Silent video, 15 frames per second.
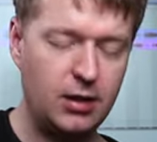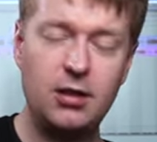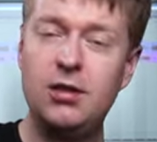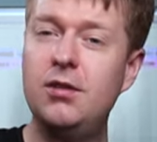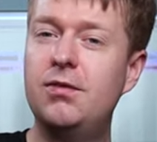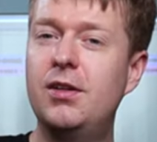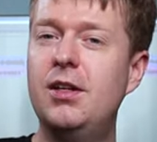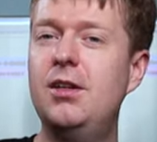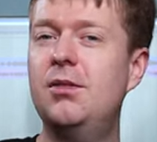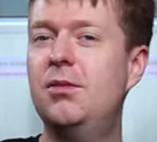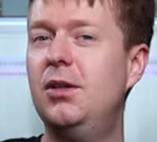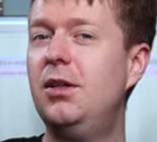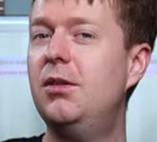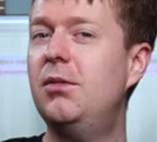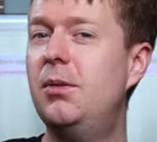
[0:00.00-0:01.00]
then lovely,
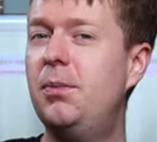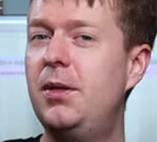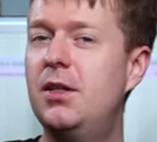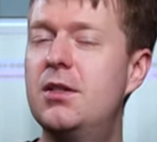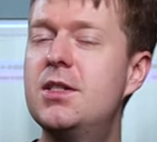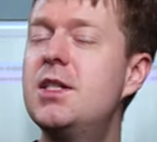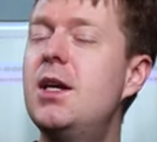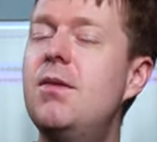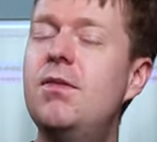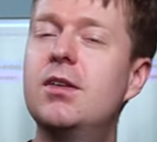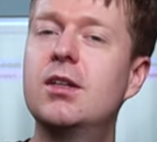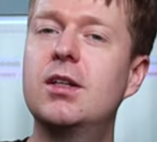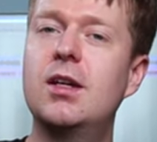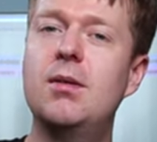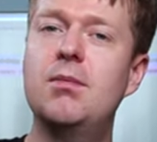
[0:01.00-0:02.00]
we're going to repeat the same
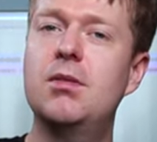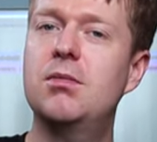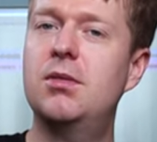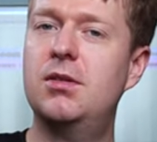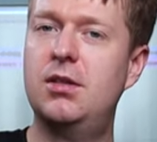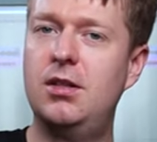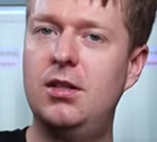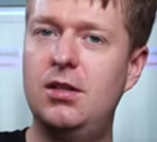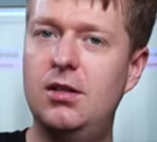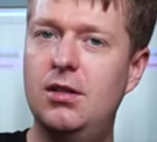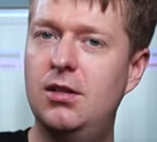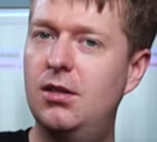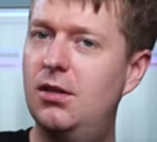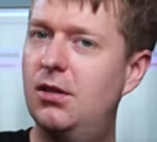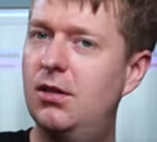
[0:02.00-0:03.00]
thing again, but with the
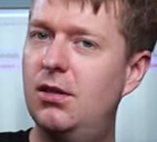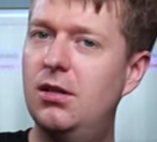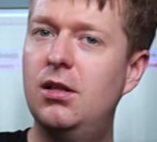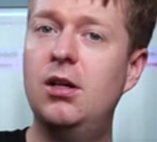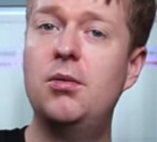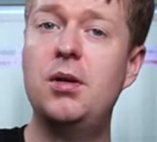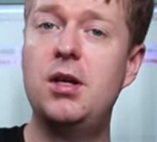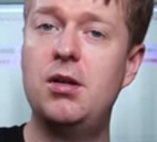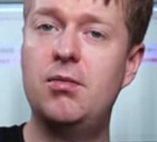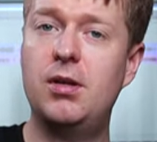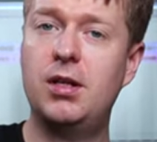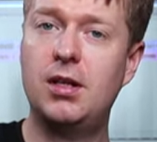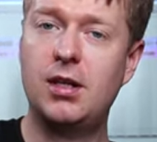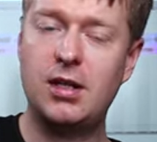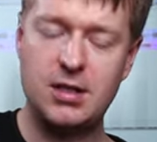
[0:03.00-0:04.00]
low E
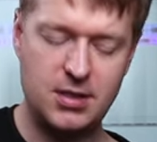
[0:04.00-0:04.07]
ringing